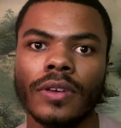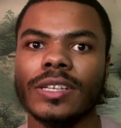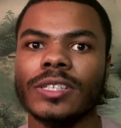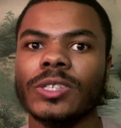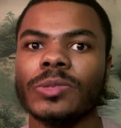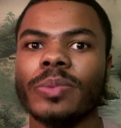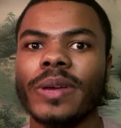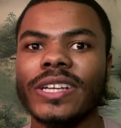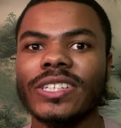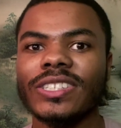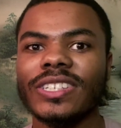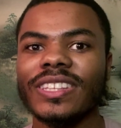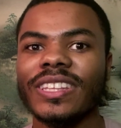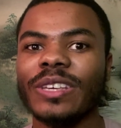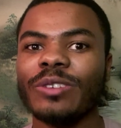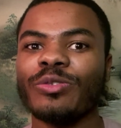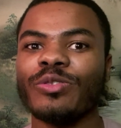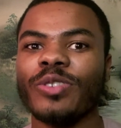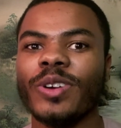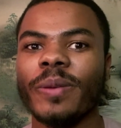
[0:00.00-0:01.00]

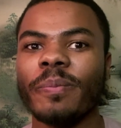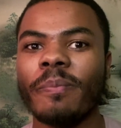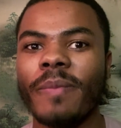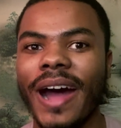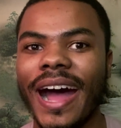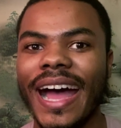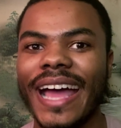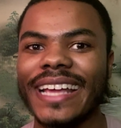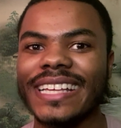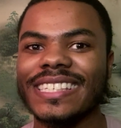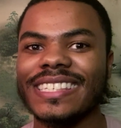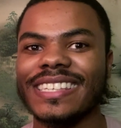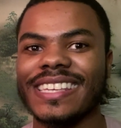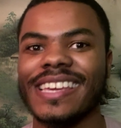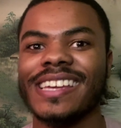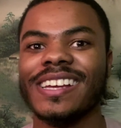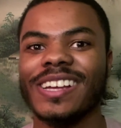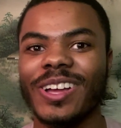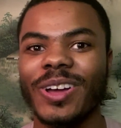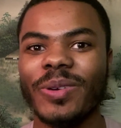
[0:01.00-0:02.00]
Especially for my
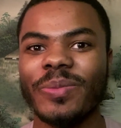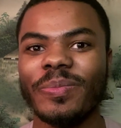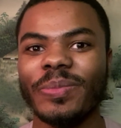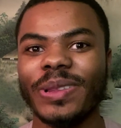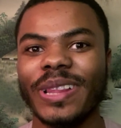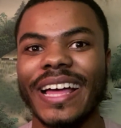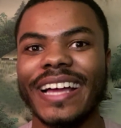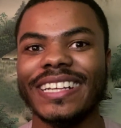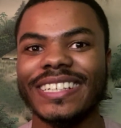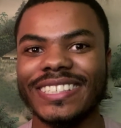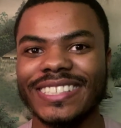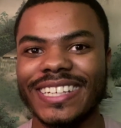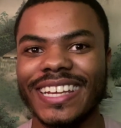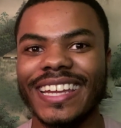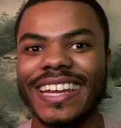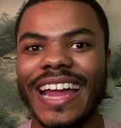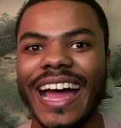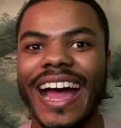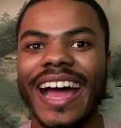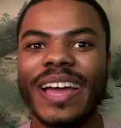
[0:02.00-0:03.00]
skin
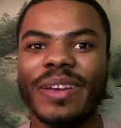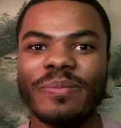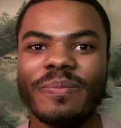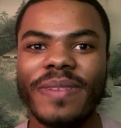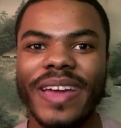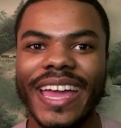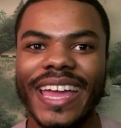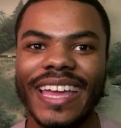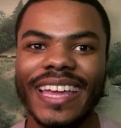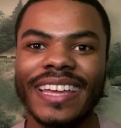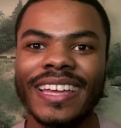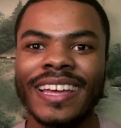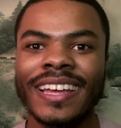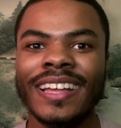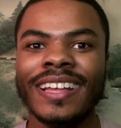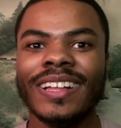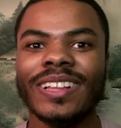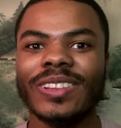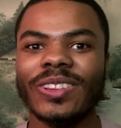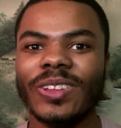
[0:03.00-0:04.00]
complexion, I may
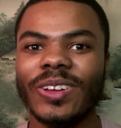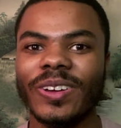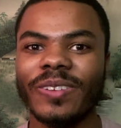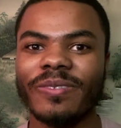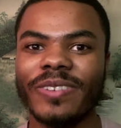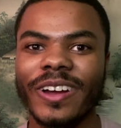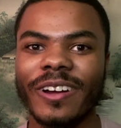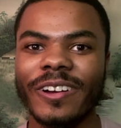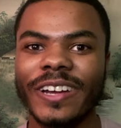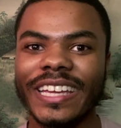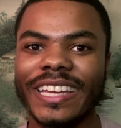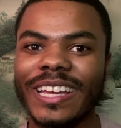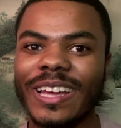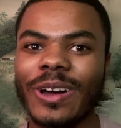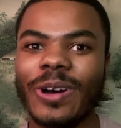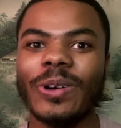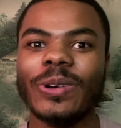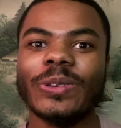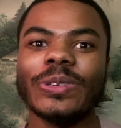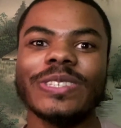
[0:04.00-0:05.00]
look very
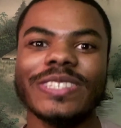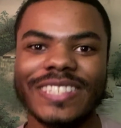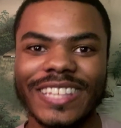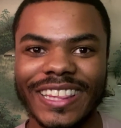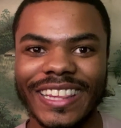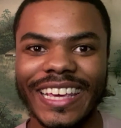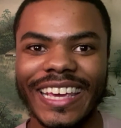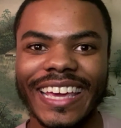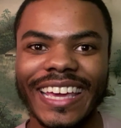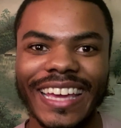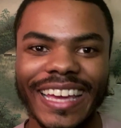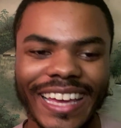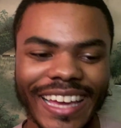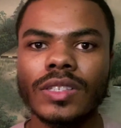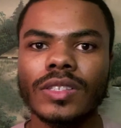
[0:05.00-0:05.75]
ghostly.